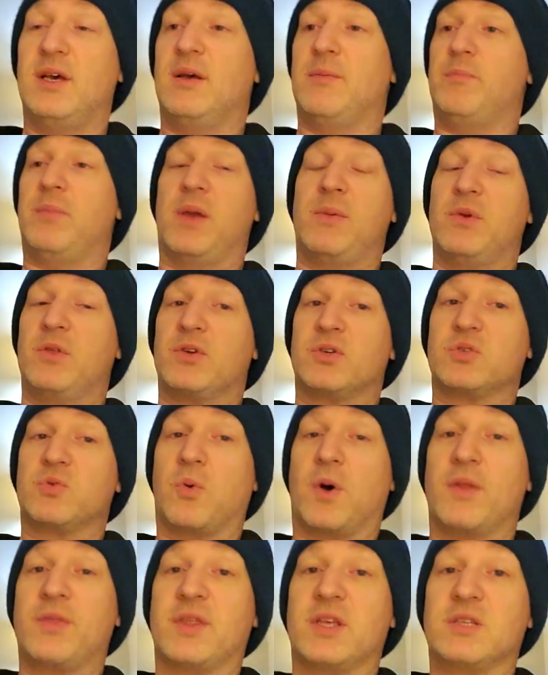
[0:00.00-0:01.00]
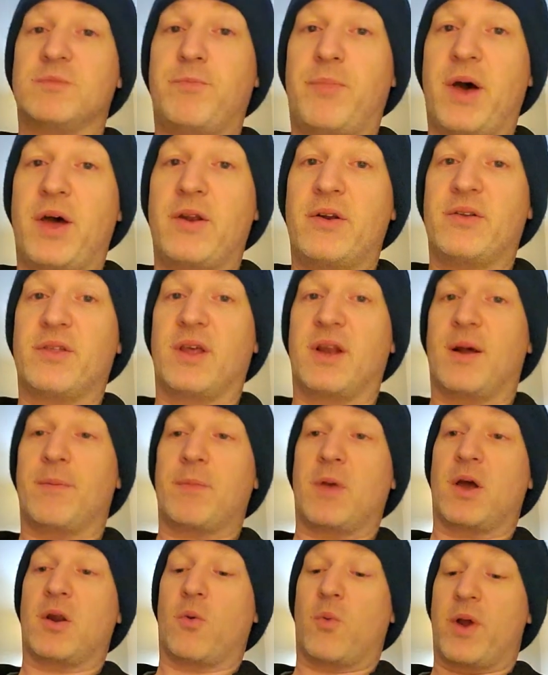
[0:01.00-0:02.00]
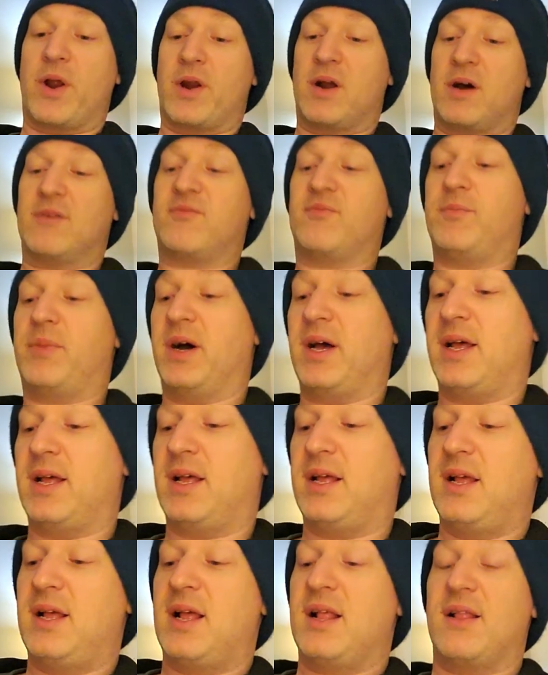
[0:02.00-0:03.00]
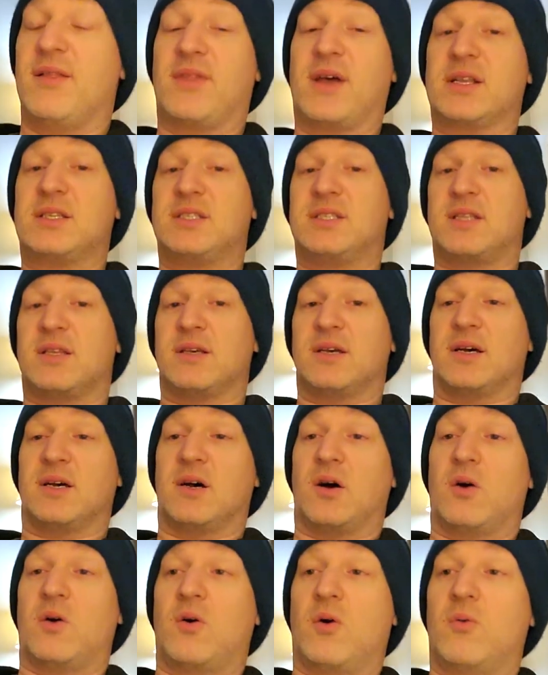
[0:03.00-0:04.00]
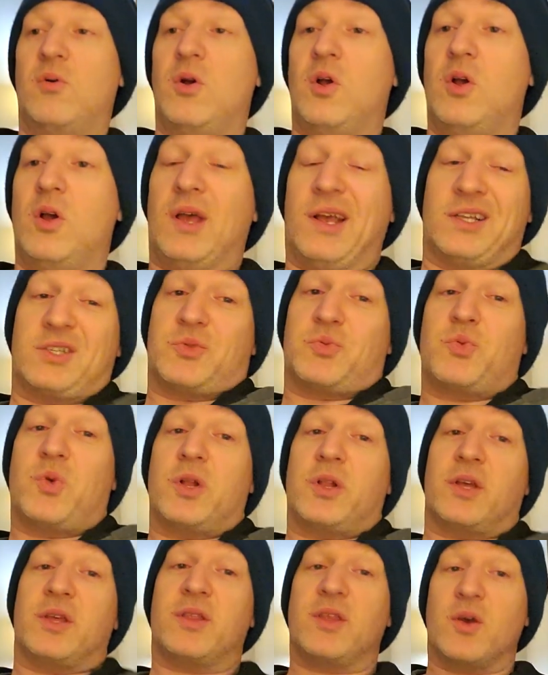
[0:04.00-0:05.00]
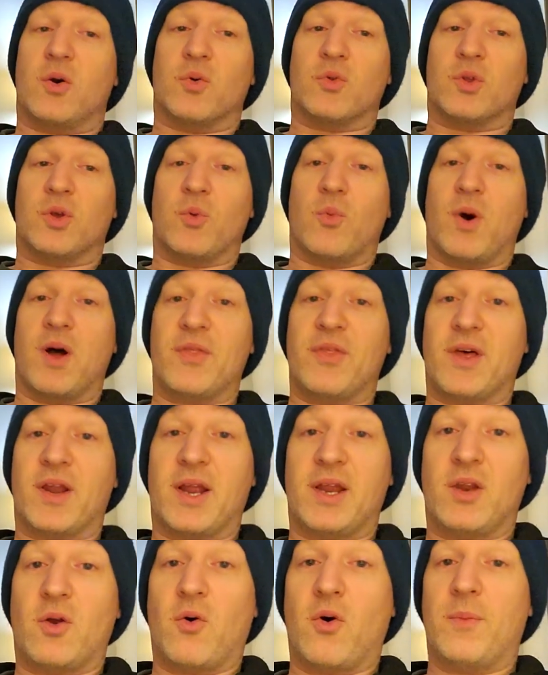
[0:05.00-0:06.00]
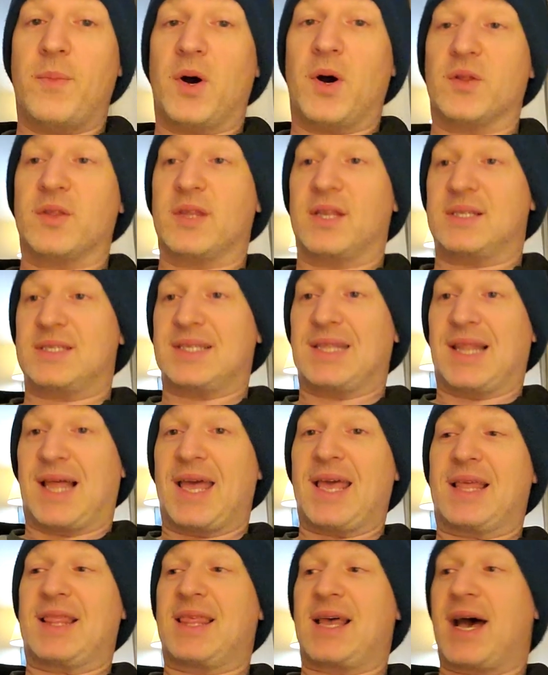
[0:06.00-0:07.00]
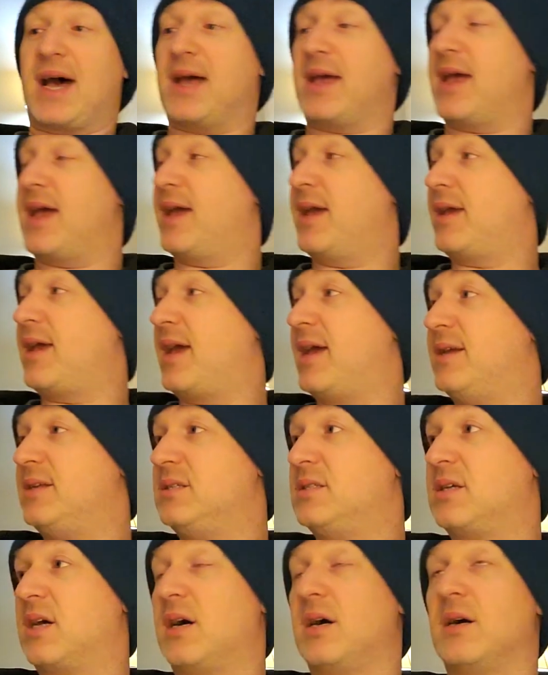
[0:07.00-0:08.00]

Maybe there's one that's better that I'm not aware of, but that's the it's really the only one that I know about that's like that. And